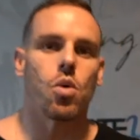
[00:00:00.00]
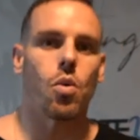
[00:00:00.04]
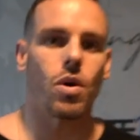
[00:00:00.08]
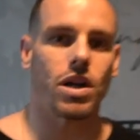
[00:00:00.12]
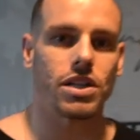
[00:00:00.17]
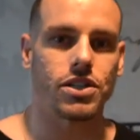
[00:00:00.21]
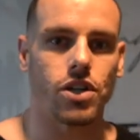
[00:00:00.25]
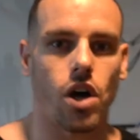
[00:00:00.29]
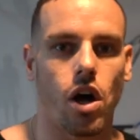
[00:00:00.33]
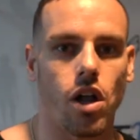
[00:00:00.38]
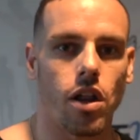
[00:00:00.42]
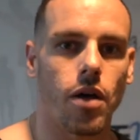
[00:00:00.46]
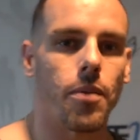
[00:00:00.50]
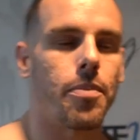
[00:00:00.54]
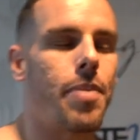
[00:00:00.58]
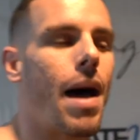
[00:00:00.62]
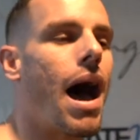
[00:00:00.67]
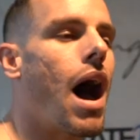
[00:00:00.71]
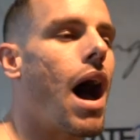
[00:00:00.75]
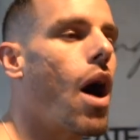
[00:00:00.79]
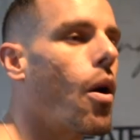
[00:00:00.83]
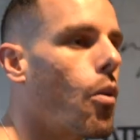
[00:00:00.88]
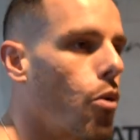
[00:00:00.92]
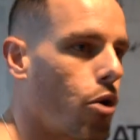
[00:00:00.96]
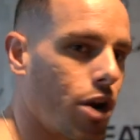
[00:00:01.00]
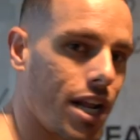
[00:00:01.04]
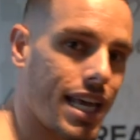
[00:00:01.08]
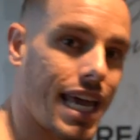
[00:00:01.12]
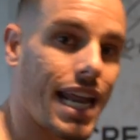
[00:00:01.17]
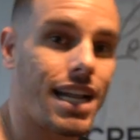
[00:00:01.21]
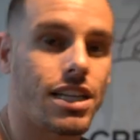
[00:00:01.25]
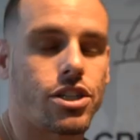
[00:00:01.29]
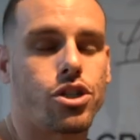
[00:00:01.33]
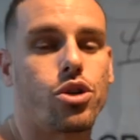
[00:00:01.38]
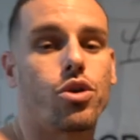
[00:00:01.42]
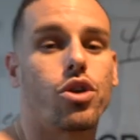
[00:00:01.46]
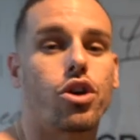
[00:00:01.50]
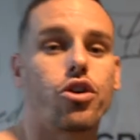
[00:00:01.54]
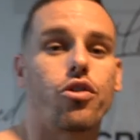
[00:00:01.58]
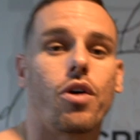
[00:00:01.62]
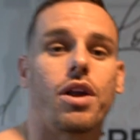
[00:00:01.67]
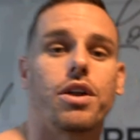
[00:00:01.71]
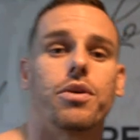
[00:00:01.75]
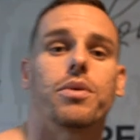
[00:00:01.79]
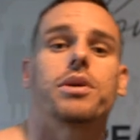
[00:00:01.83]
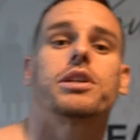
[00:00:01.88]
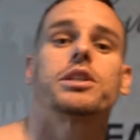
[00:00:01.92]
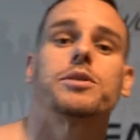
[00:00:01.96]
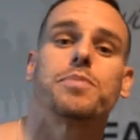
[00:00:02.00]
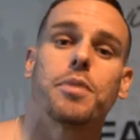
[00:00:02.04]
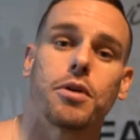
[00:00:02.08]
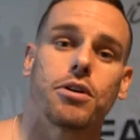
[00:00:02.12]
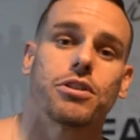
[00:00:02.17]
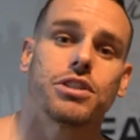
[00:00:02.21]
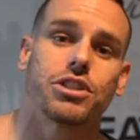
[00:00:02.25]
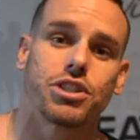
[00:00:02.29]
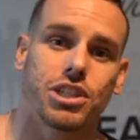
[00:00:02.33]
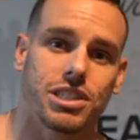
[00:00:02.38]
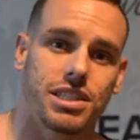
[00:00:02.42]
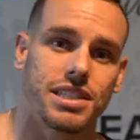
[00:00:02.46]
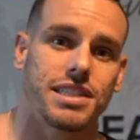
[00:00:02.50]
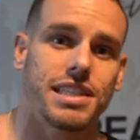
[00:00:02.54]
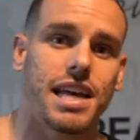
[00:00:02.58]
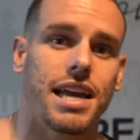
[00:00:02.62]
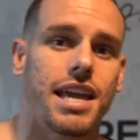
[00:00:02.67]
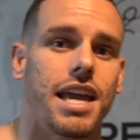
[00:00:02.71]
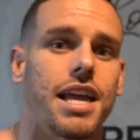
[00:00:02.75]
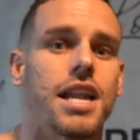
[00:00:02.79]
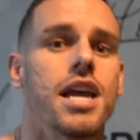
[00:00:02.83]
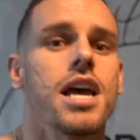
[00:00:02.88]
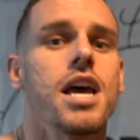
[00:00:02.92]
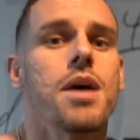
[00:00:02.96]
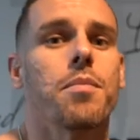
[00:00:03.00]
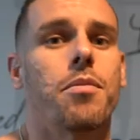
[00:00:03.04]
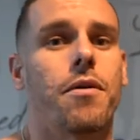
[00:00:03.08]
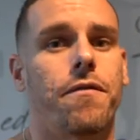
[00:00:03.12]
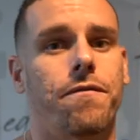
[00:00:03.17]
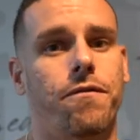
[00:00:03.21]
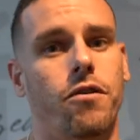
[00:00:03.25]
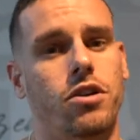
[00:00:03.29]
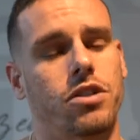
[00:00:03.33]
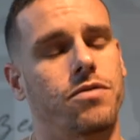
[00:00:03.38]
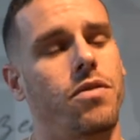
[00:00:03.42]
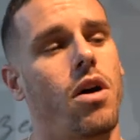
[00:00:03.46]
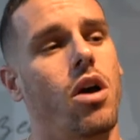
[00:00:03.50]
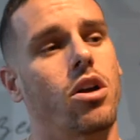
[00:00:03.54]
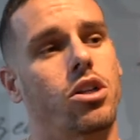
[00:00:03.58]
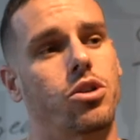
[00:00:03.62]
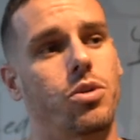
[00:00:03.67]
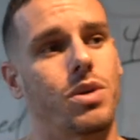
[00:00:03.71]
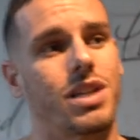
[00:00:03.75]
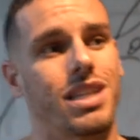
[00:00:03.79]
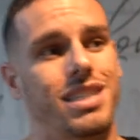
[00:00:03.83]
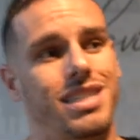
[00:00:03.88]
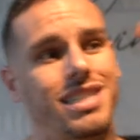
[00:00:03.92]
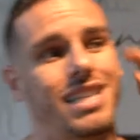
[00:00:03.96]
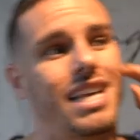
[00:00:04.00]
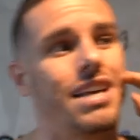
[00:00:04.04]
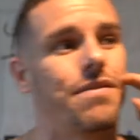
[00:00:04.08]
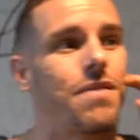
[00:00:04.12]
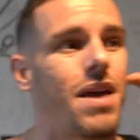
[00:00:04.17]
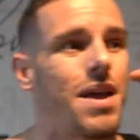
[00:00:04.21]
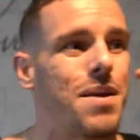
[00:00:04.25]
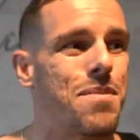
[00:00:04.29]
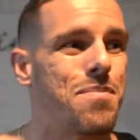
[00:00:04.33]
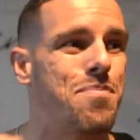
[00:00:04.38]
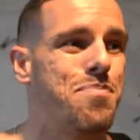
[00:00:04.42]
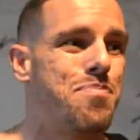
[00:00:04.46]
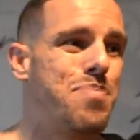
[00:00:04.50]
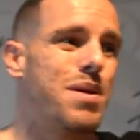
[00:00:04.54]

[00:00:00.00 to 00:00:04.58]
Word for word: what it's all about. We're gonna get into the Create You experience in just a second. But first of all, I just wanna give a